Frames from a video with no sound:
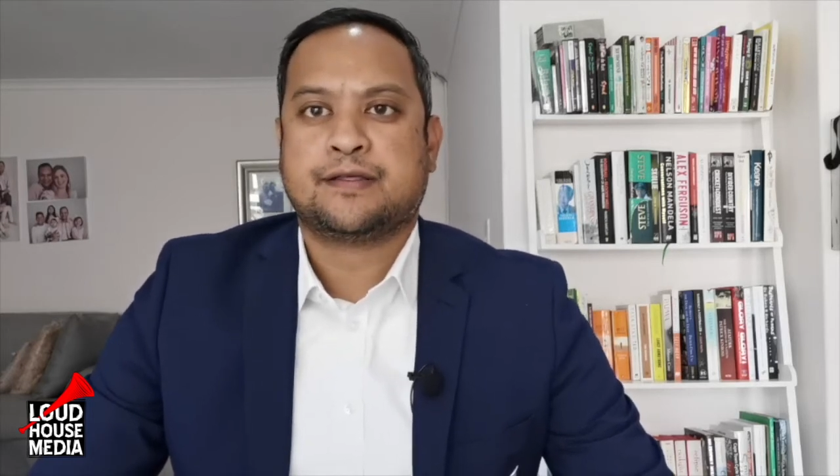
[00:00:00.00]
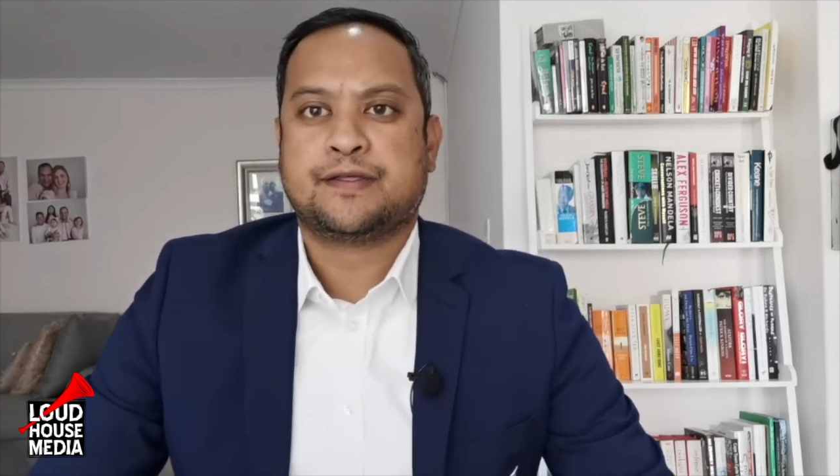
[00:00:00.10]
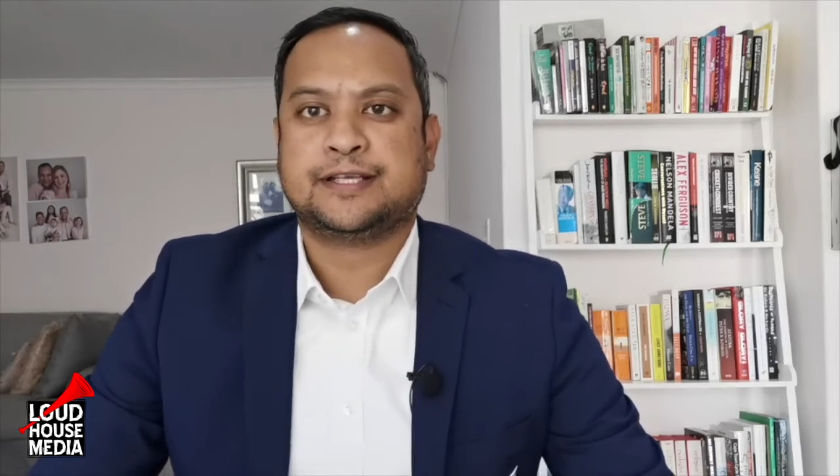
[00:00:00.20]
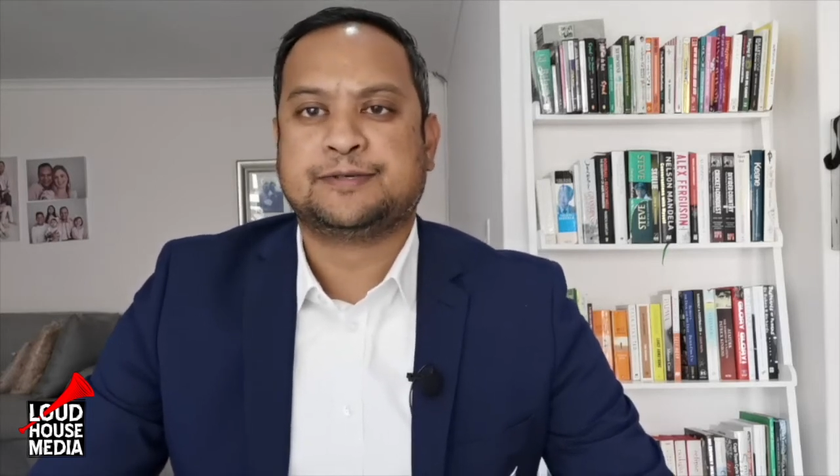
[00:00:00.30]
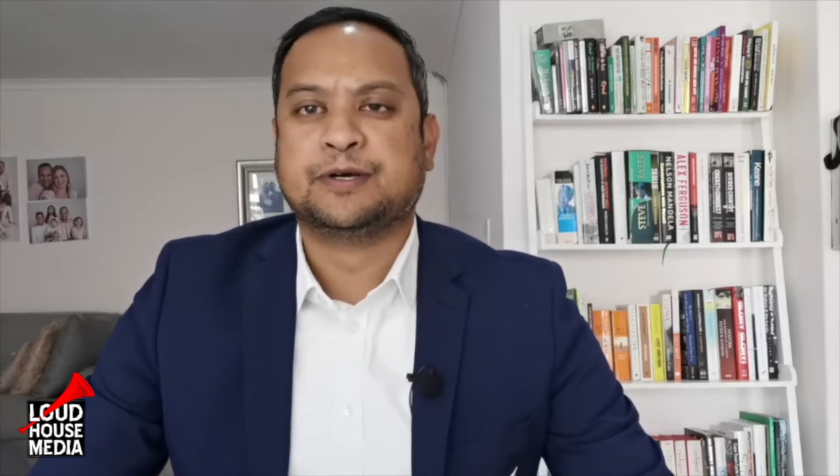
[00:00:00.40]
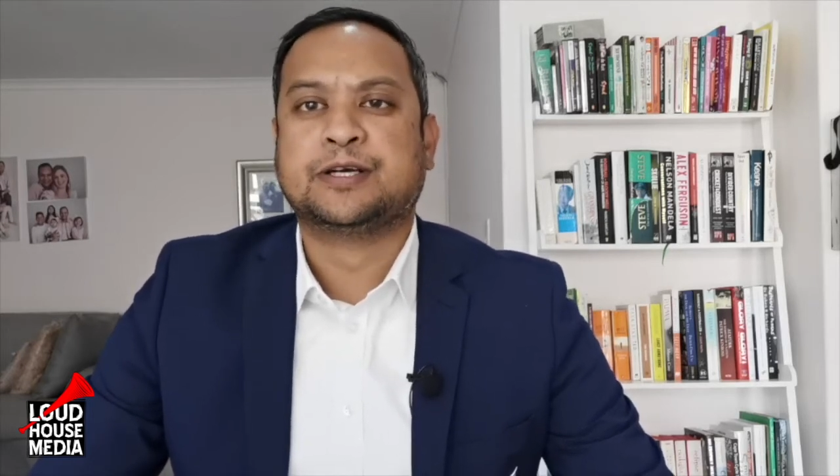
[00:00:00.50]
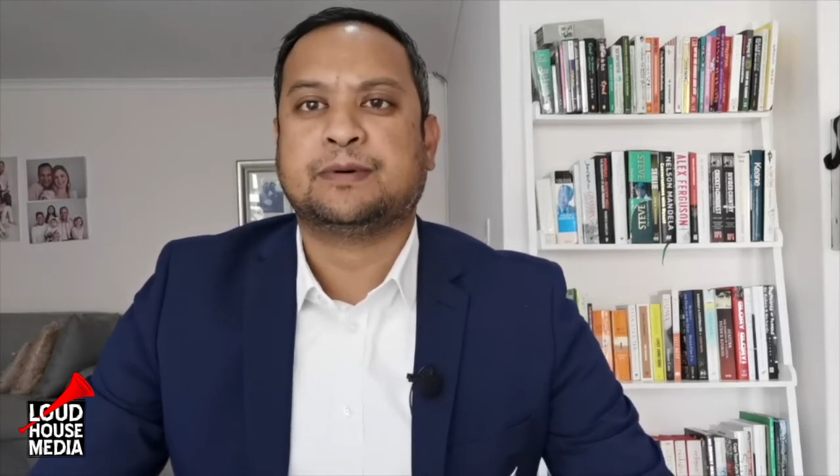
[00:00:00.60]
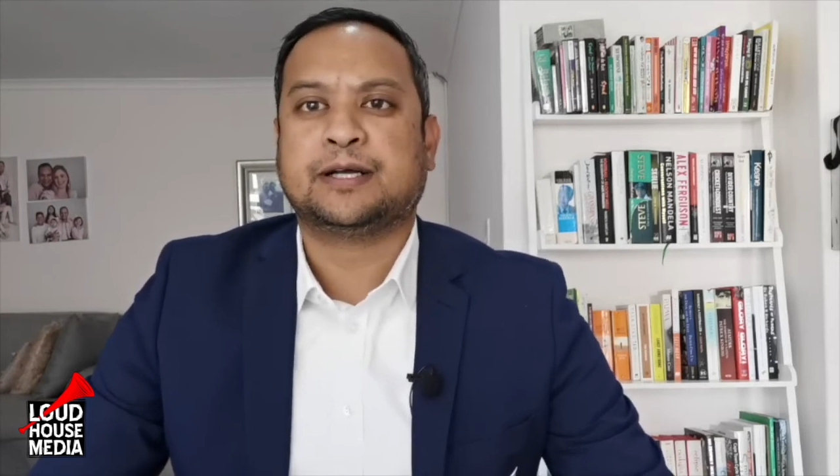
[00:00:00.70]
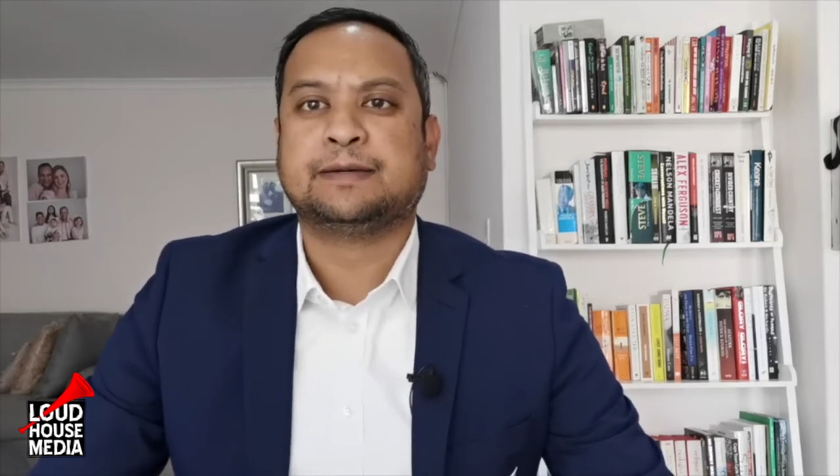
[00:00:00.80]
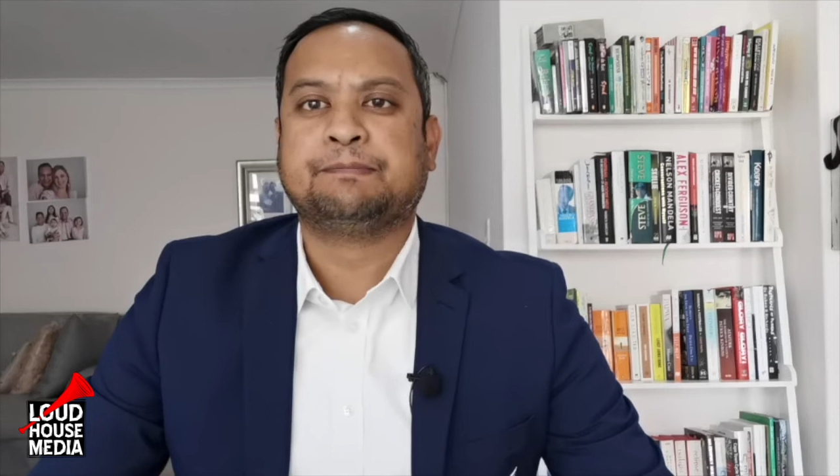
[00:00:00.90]
they spoke
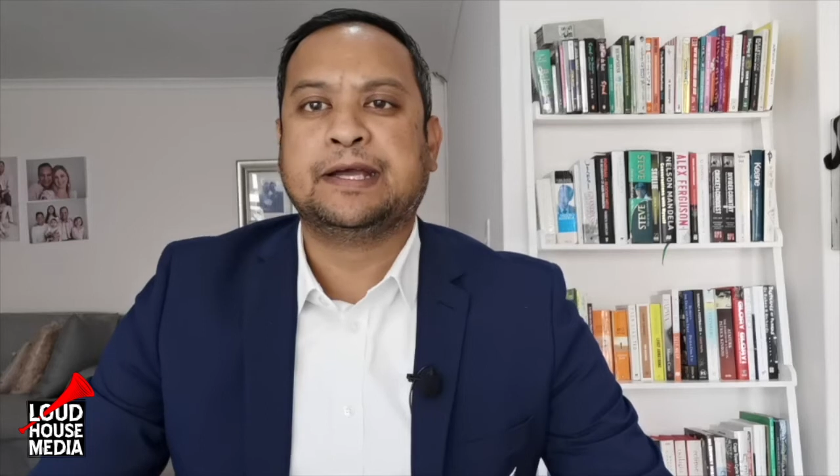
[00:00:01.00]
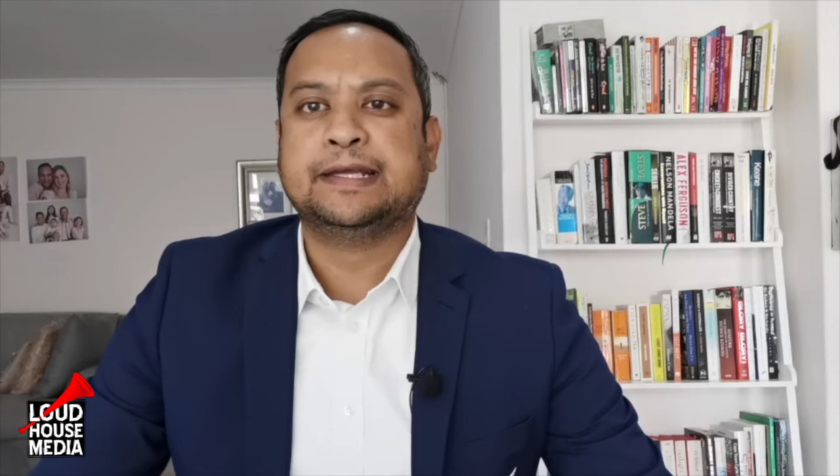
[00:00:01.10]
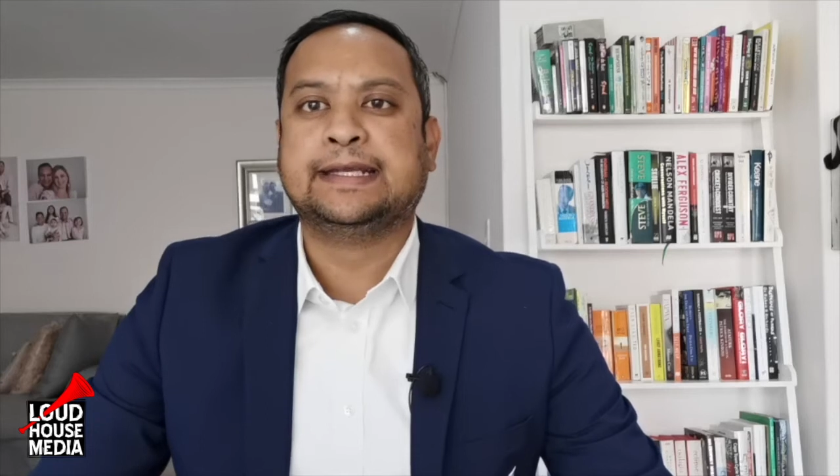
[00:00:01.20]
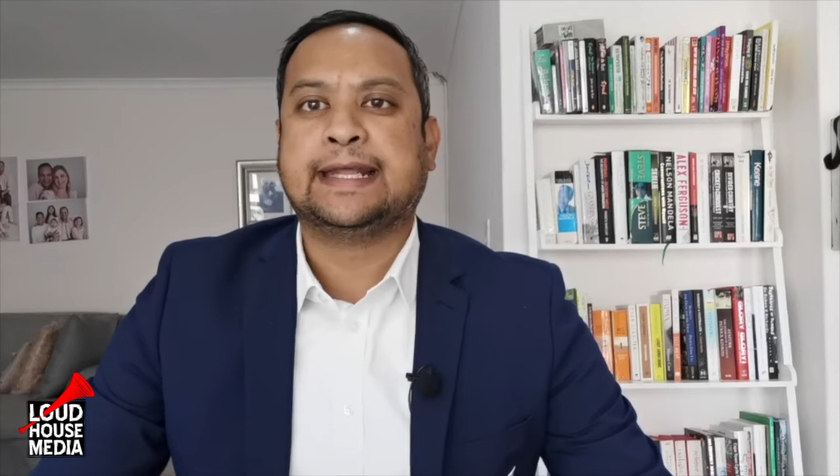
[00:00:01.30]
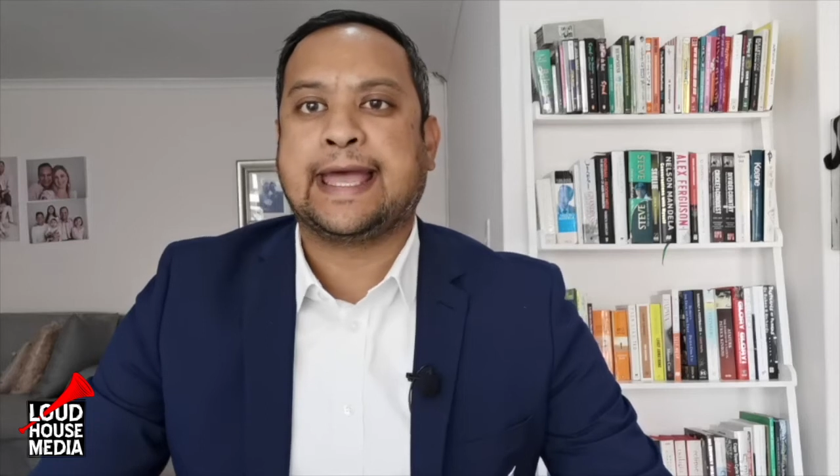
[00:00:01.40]
about the pain and